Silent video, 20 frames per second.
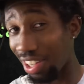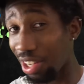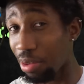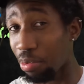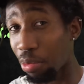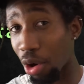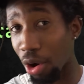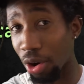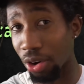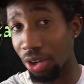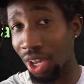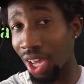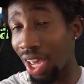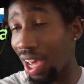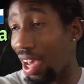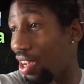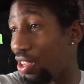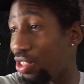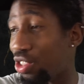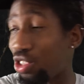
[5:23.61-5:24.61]
Denmark,
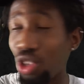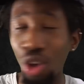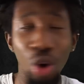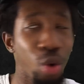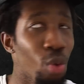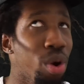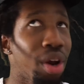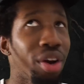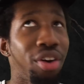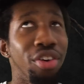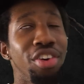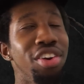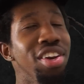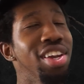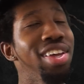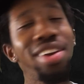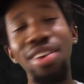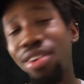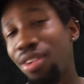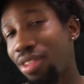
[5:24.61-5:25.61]
is nowhere
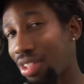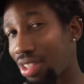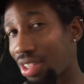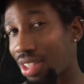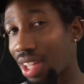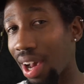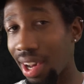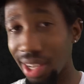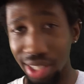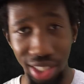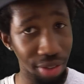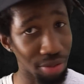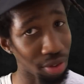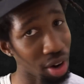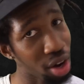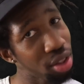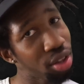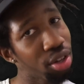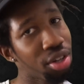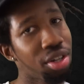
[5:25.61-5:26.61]
near the size of
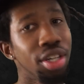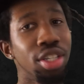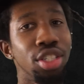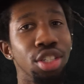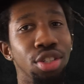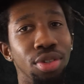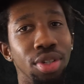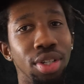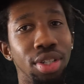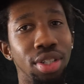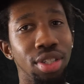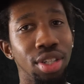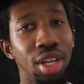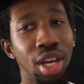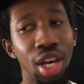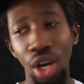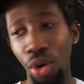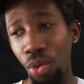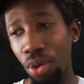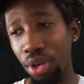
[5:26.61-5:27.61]
other countries,
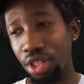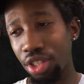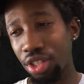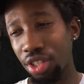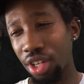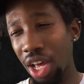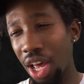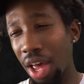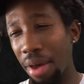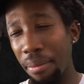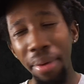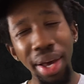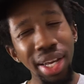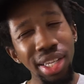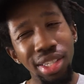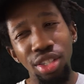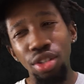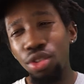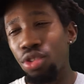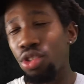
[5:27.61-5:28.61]
which
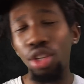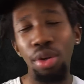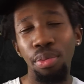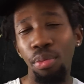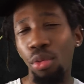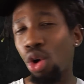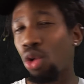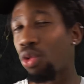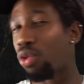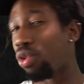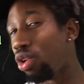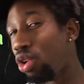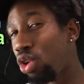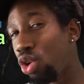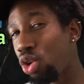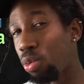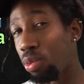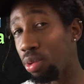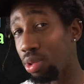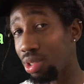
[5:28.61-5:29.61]
makes using more
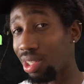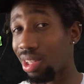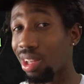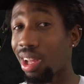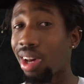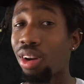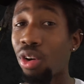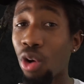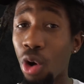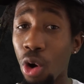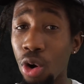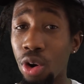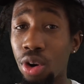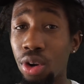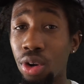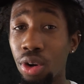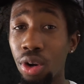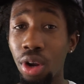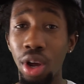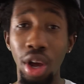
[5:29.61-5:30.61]
renewables a lot
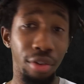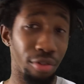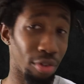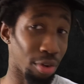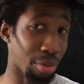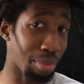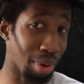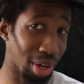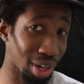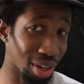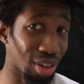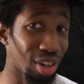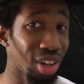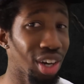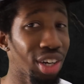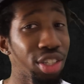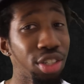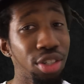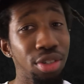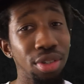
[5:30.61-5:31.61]
harder for bigger
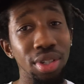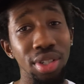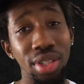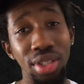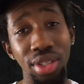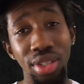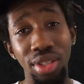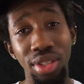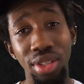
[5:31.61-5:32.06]
countries.